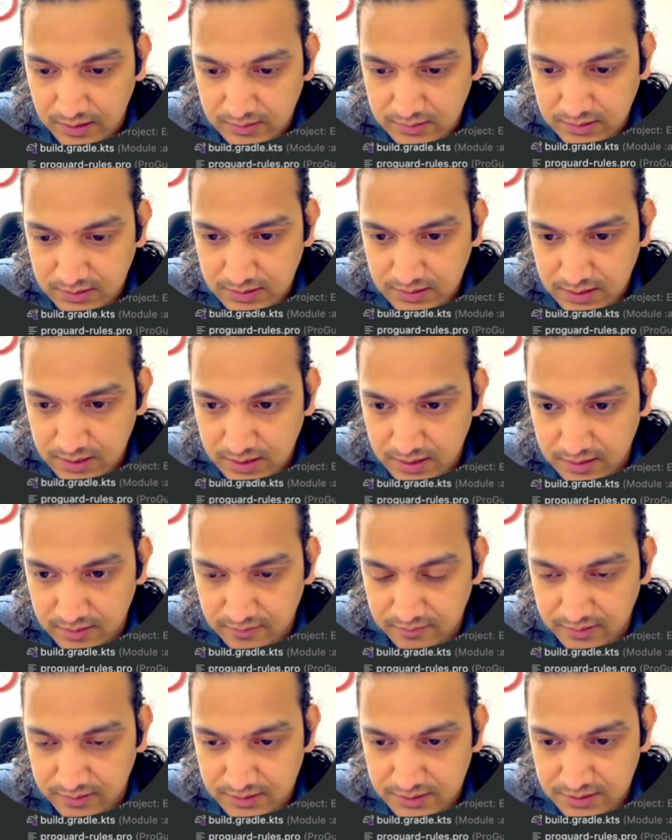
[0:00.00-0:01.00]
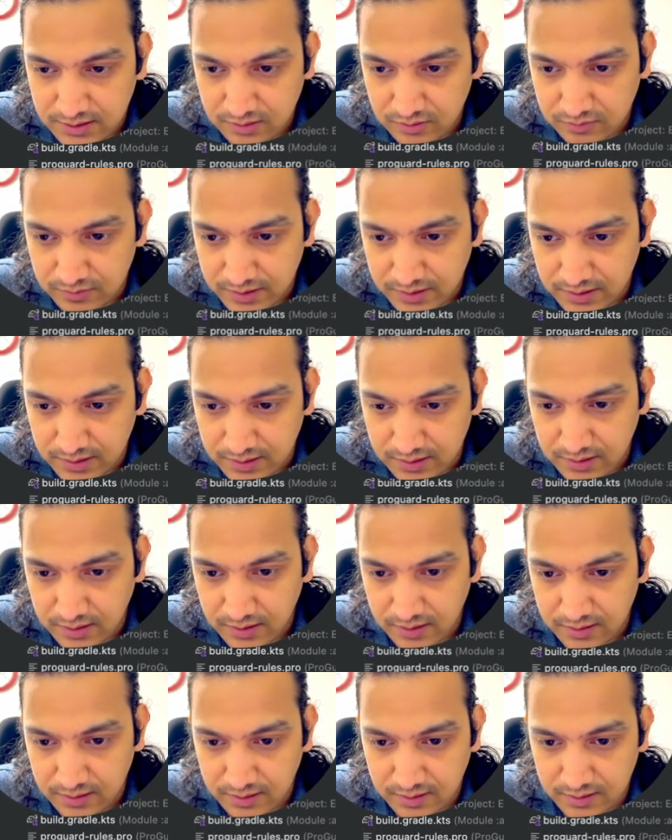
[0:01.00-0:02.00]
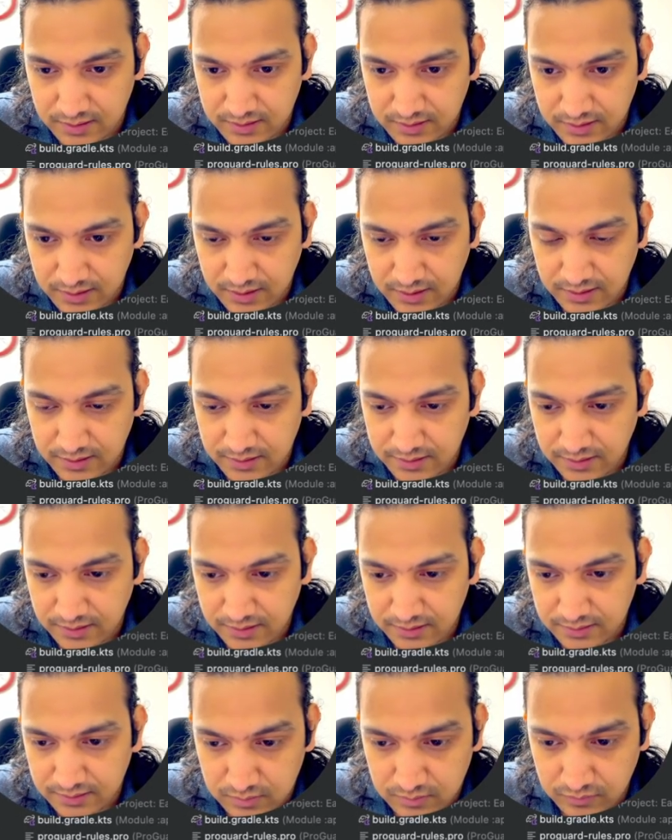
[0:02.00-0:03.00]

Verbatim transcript: I'll just create a function over here at the end,